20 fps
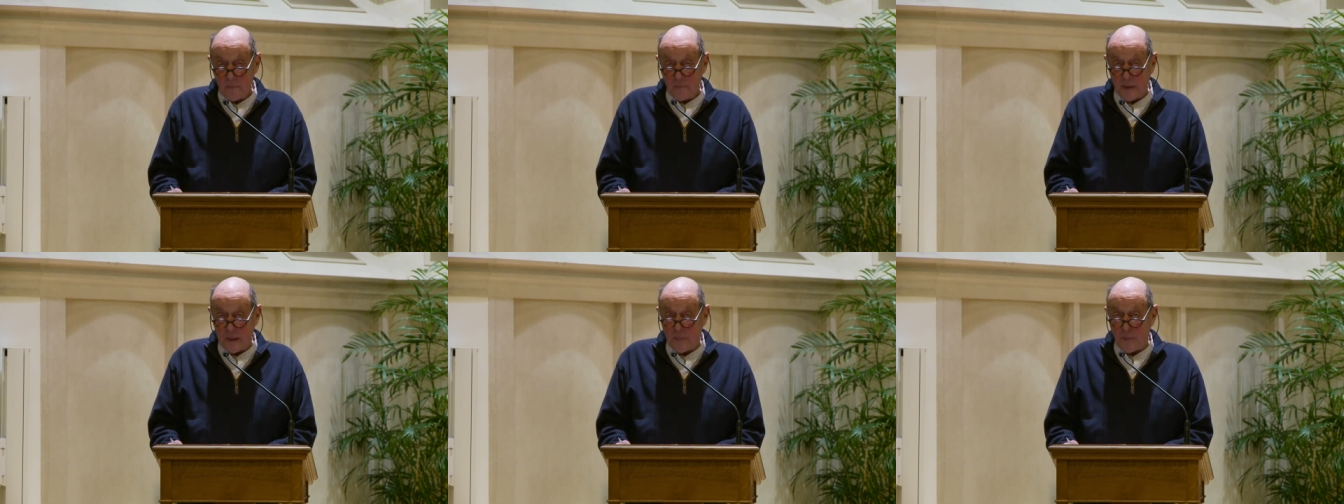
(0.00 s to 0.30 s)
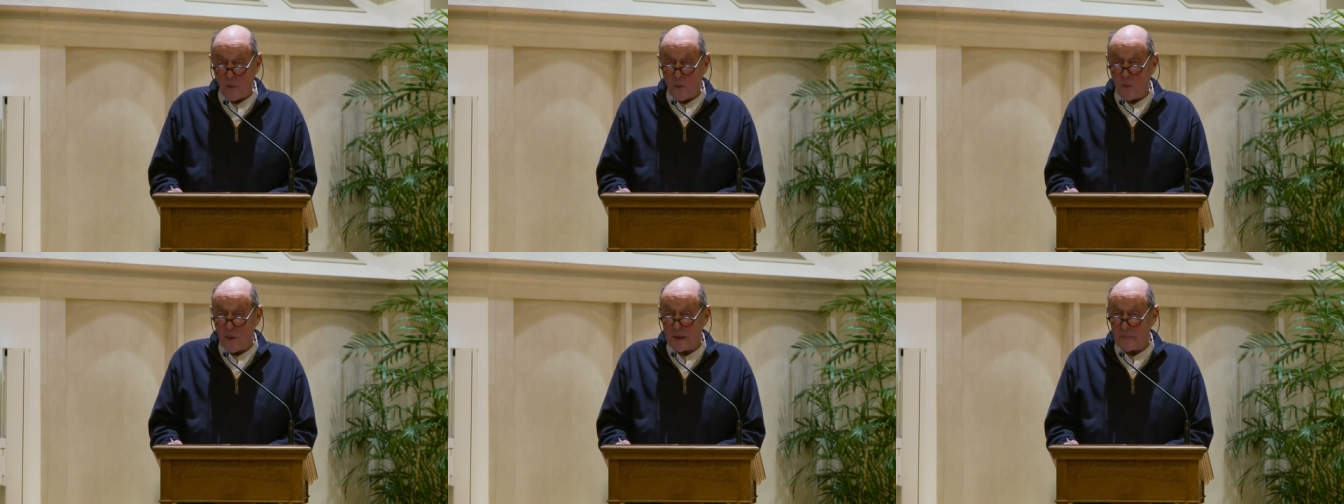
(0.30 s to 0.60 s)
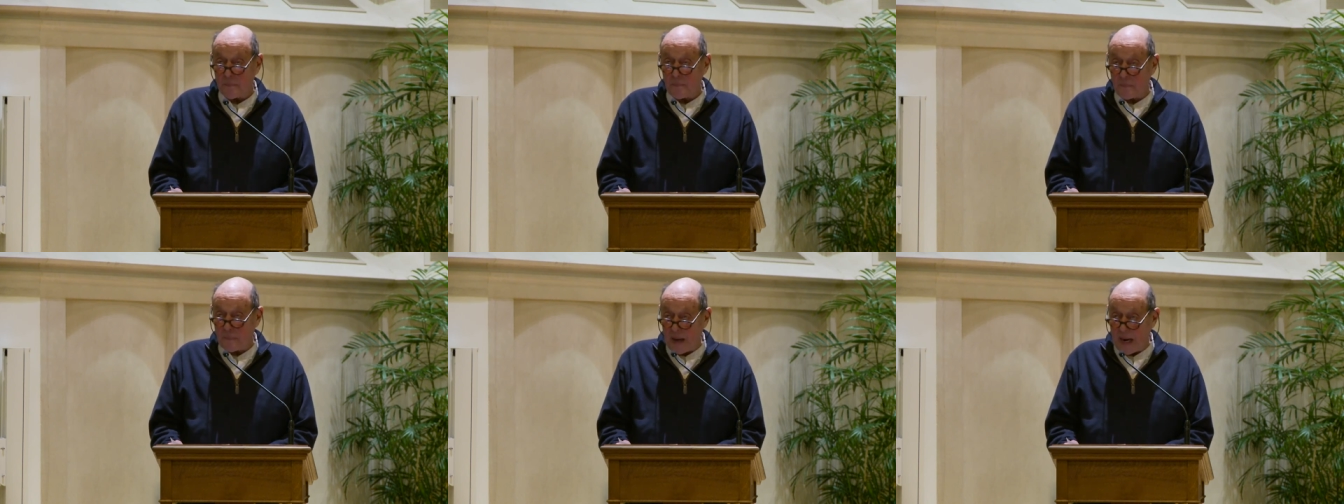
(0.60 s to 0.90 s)
People
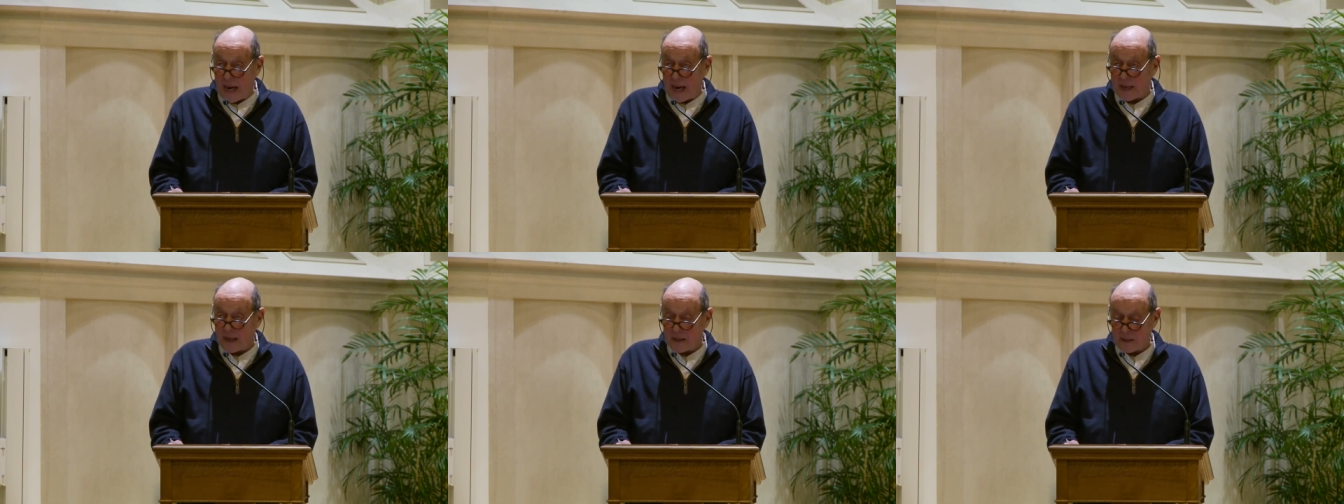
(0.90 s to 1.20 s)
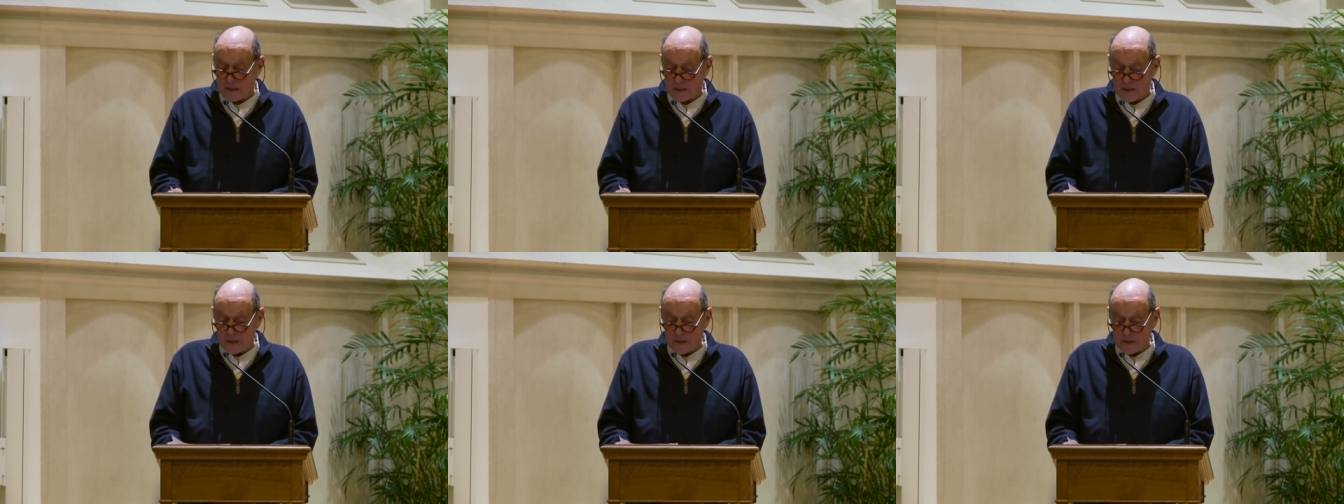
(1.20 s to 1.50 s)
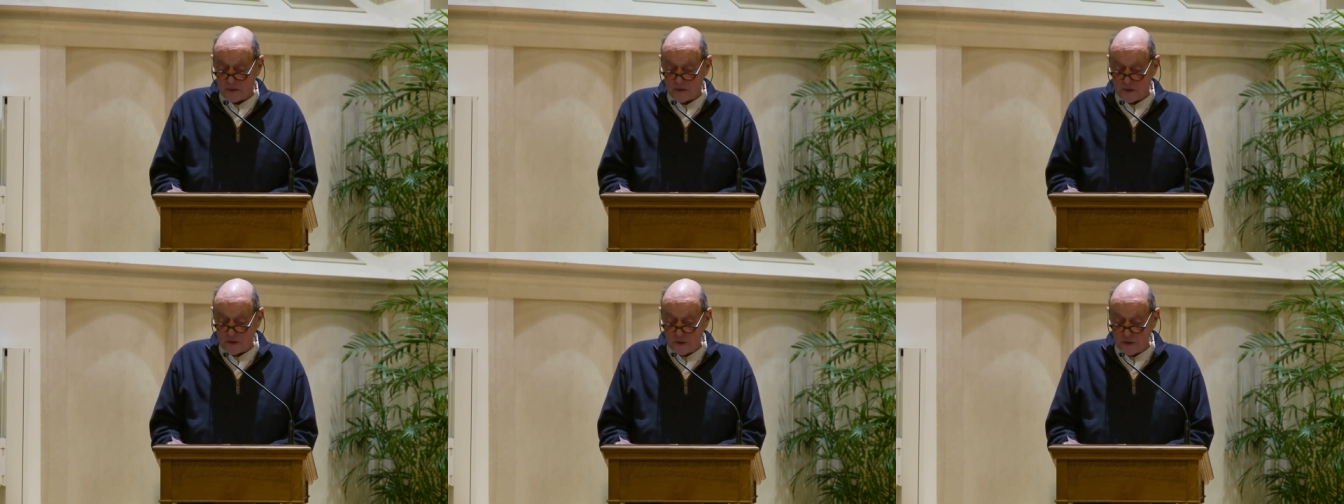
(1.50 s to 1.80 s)
went
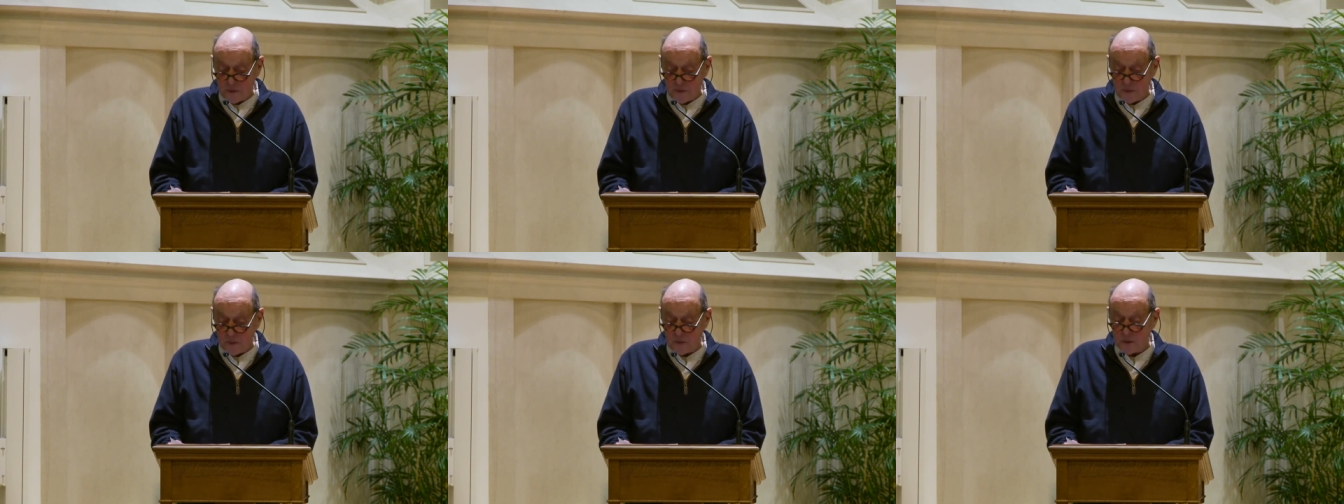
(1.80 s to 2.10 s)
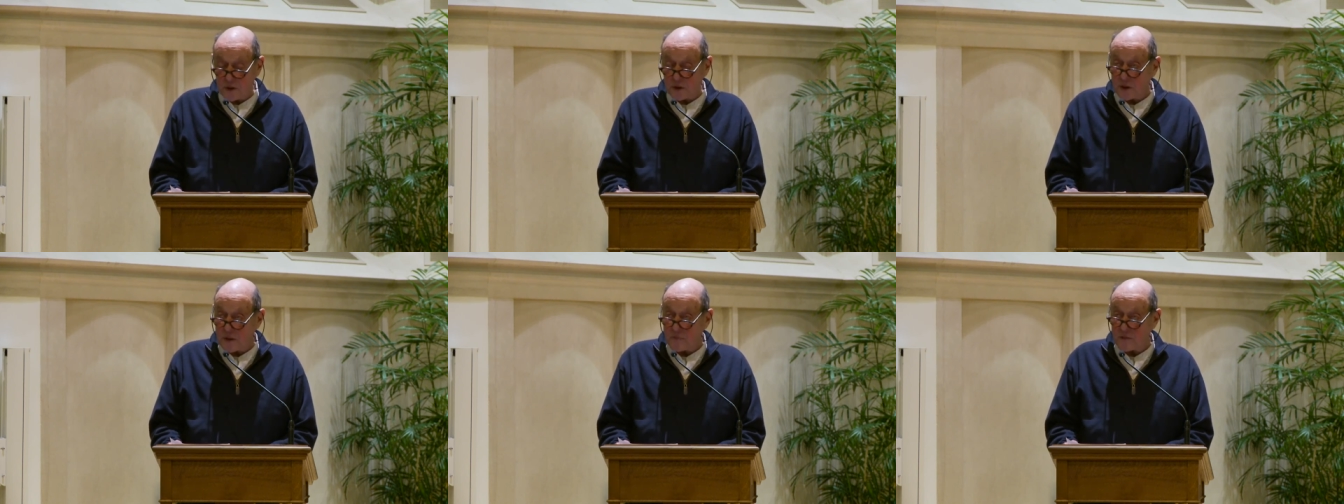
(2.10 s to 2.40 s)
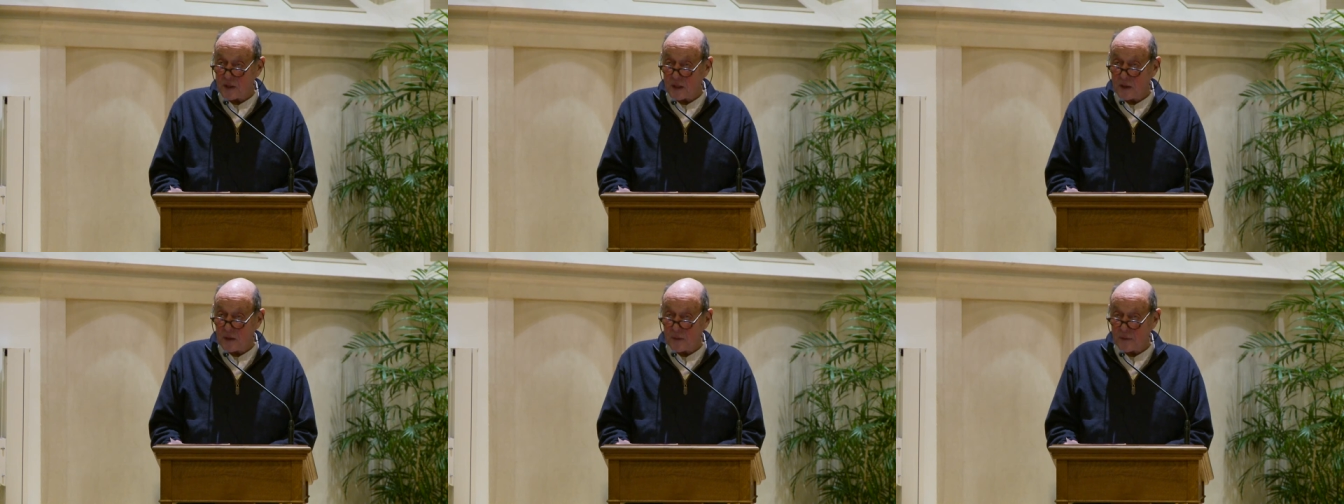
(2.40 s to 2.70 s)
back to
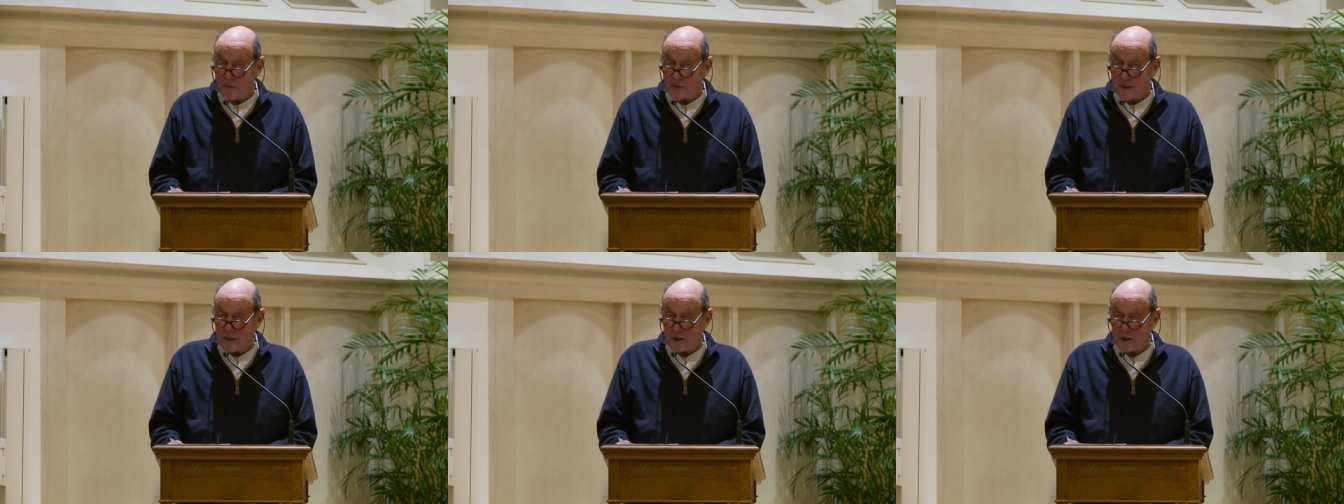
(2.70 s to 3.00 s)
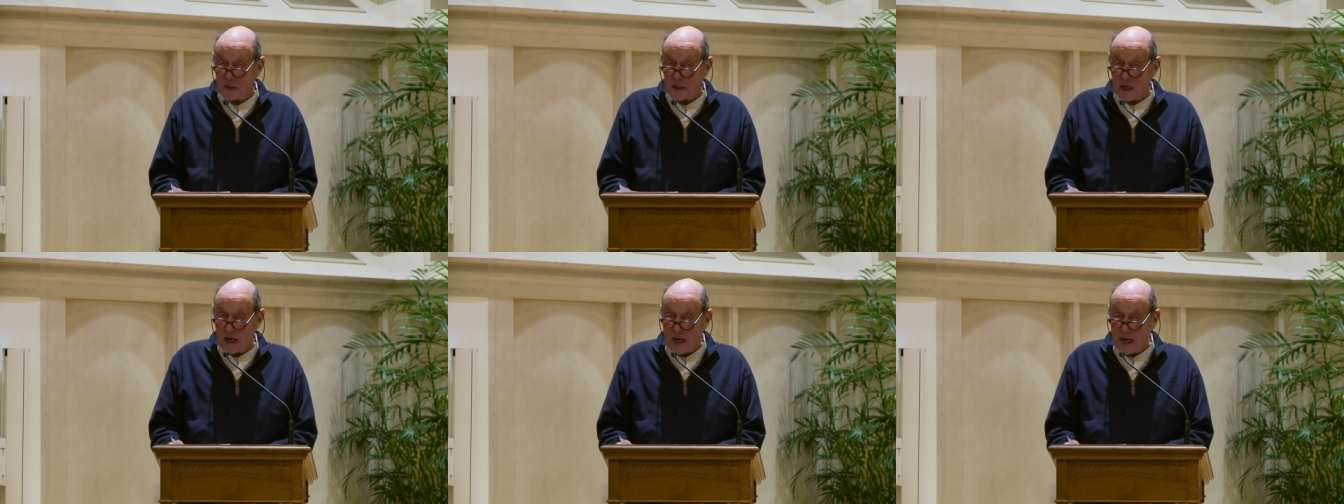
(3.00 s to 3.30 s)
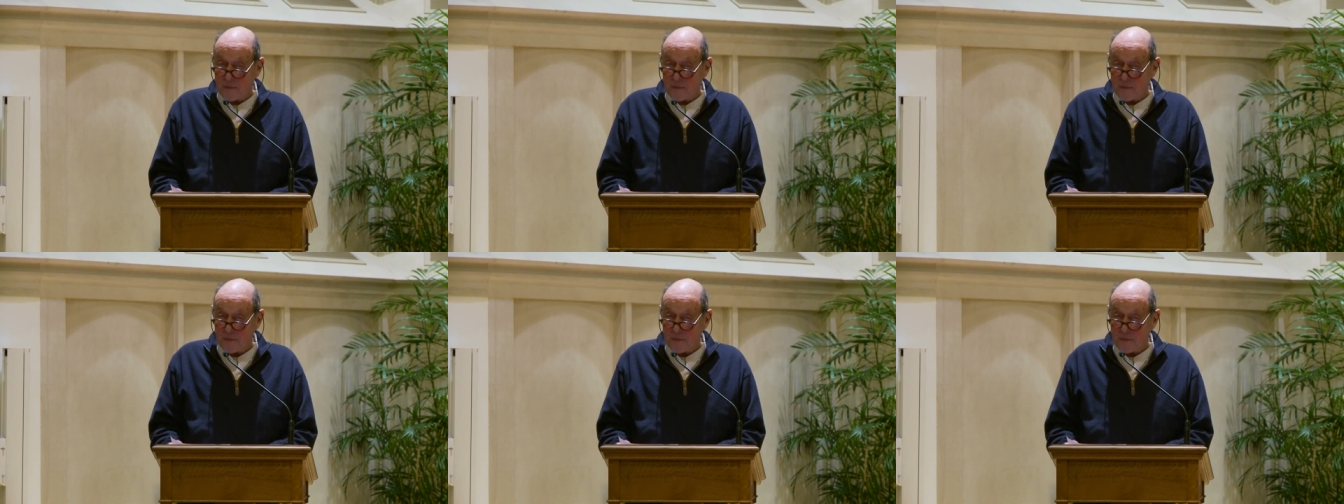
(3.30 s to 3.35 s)
shifting cultivation